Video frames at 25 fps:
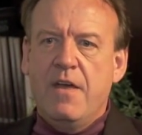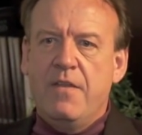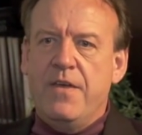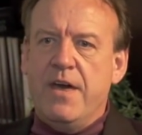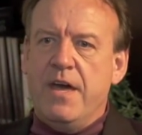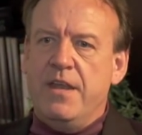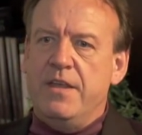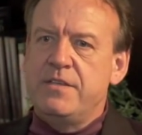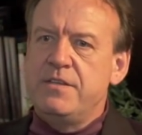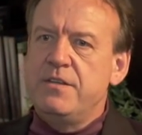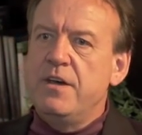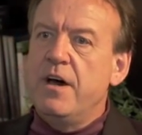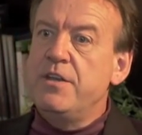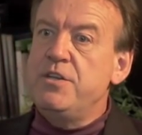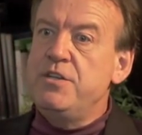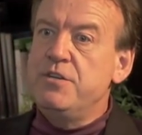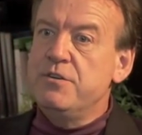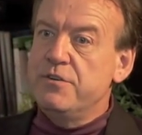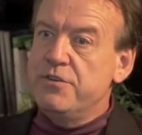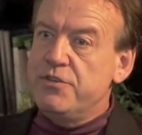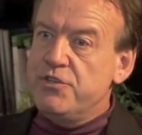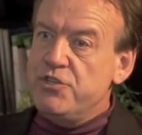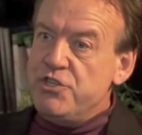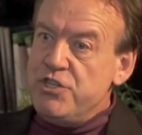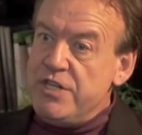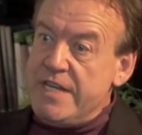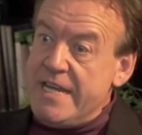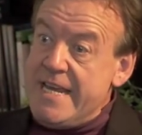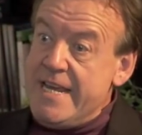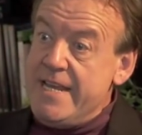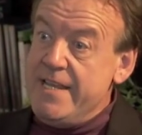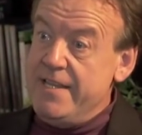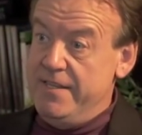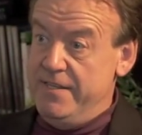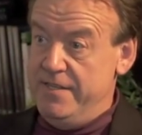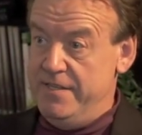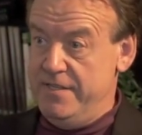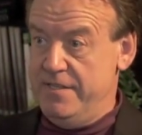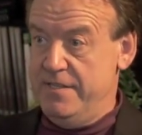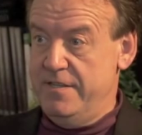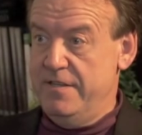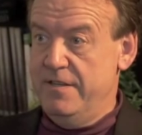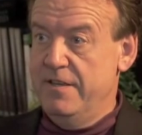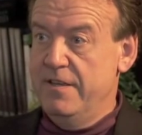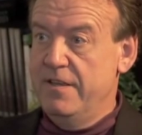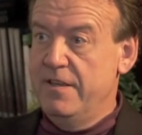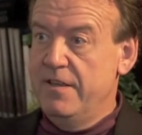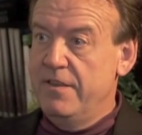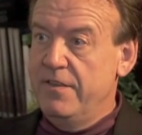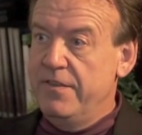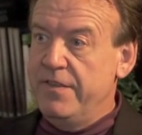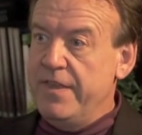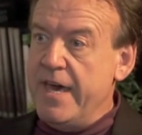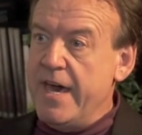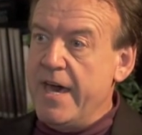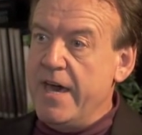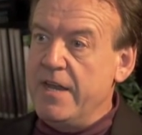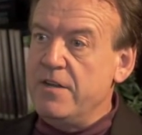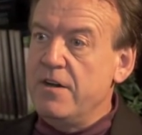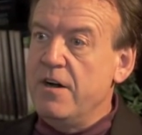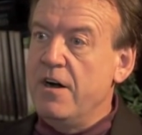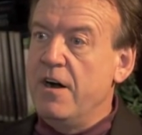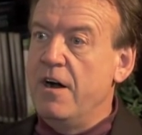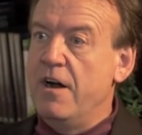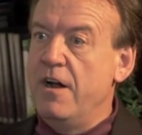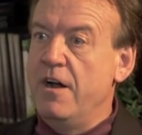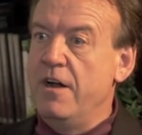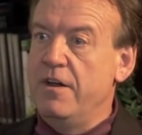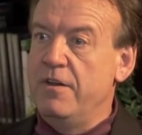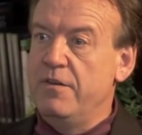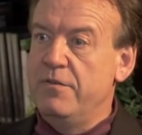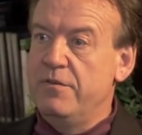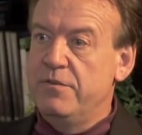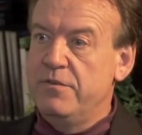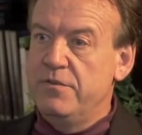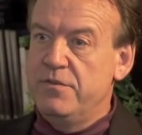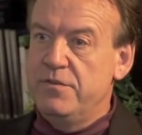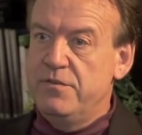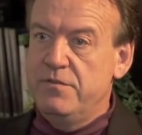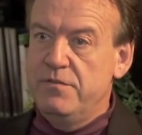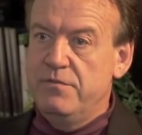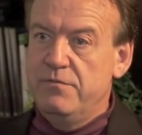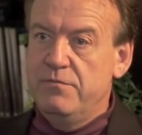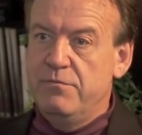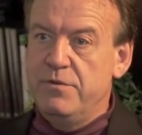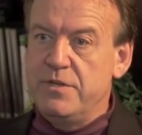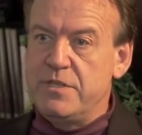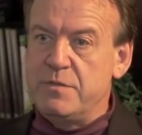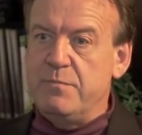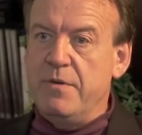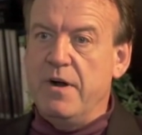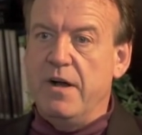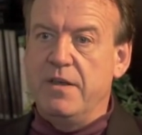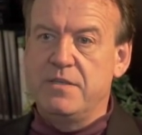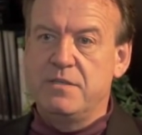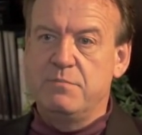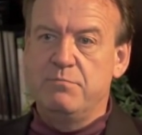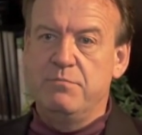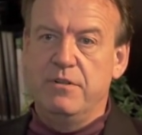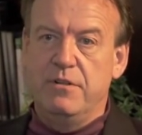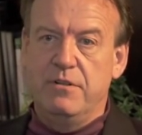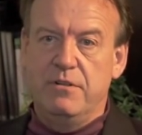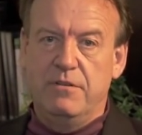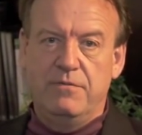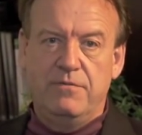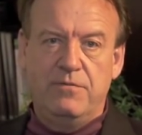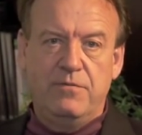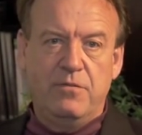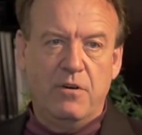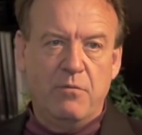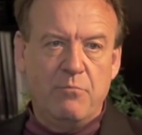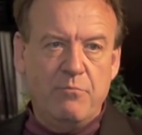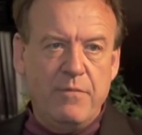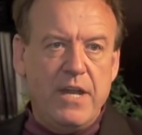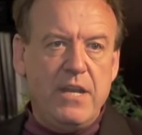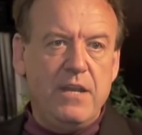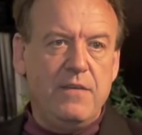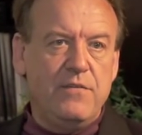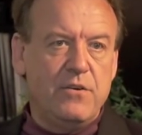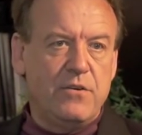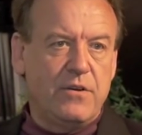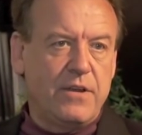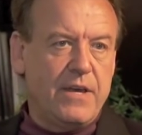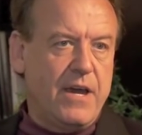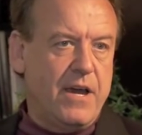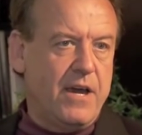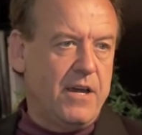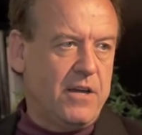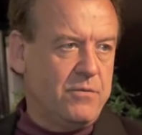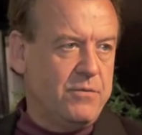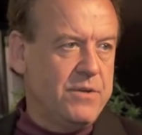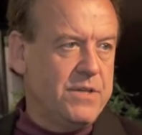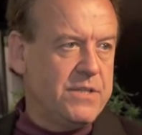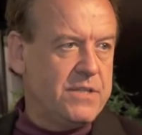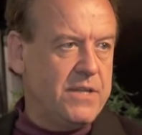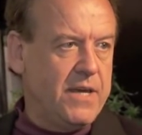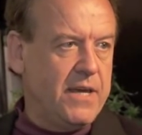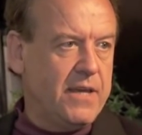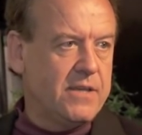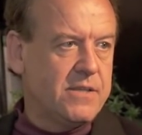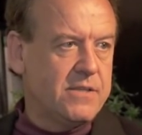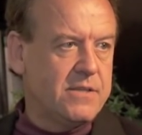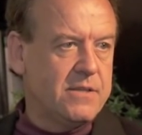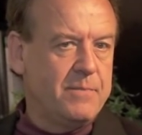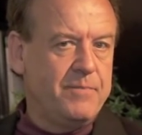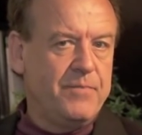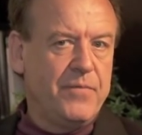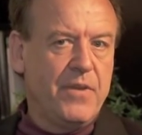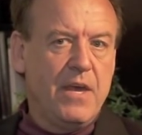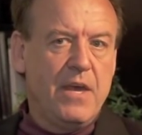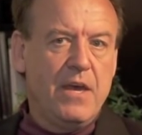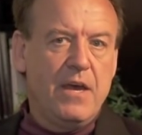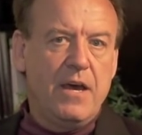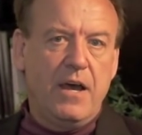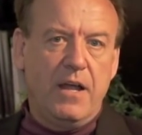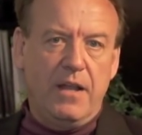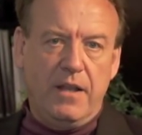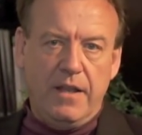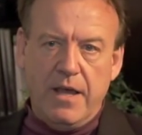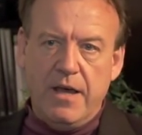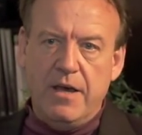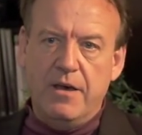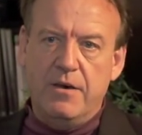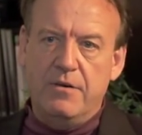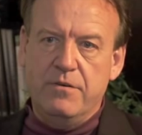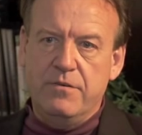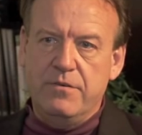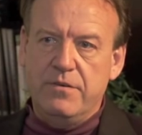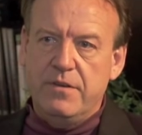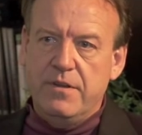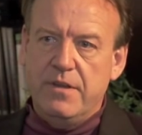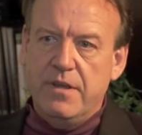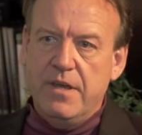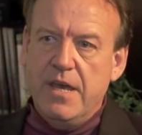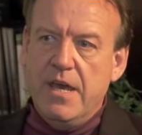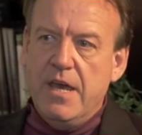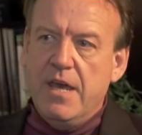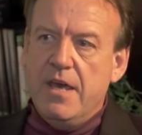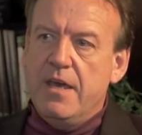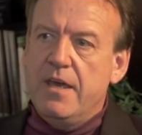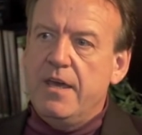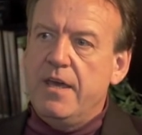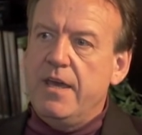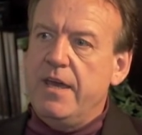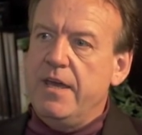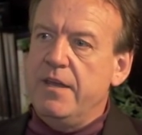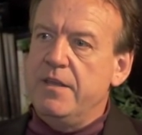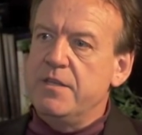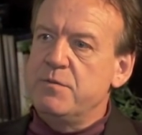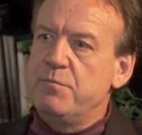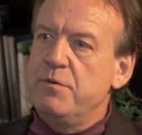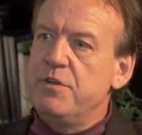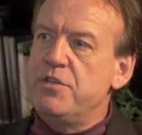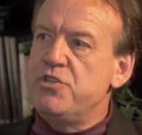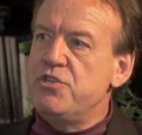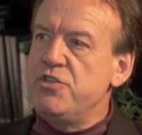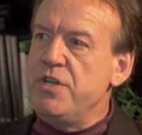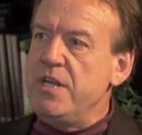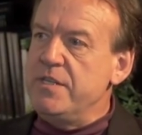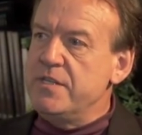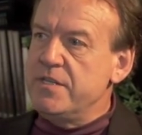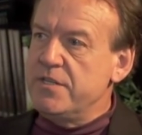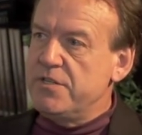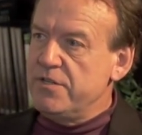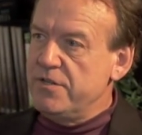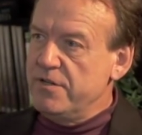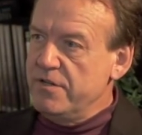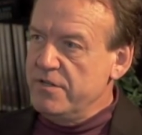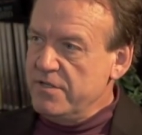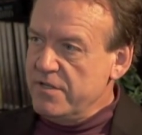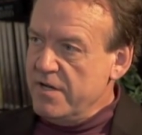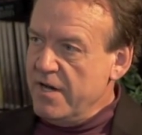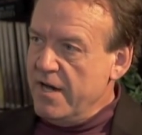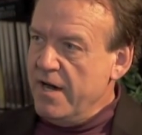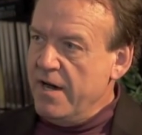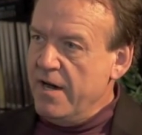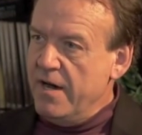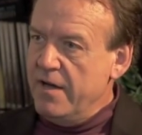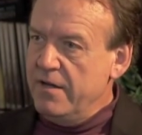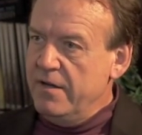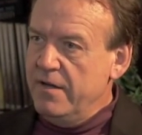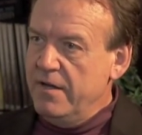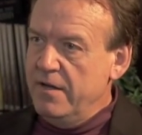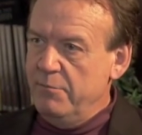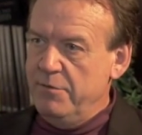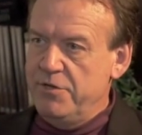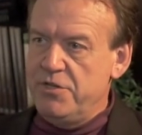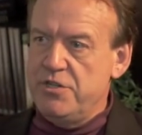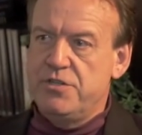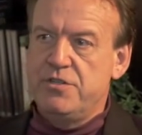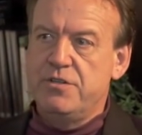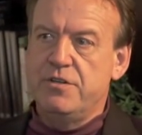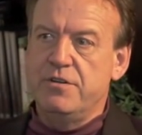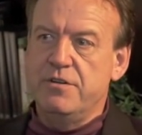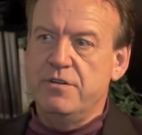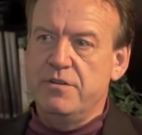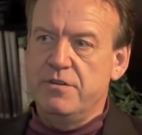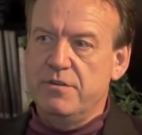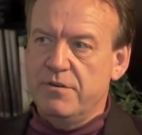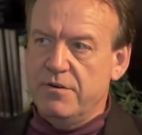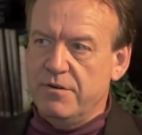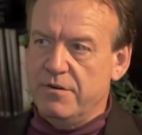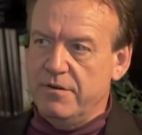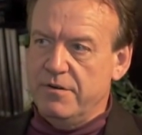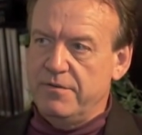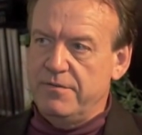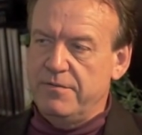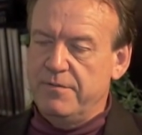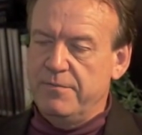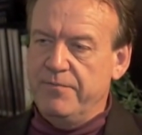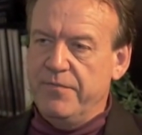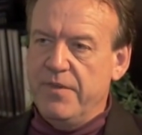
that it's not your genes that are responsible for many of your characteristics alone. It is which genes are turned on and which are turned off.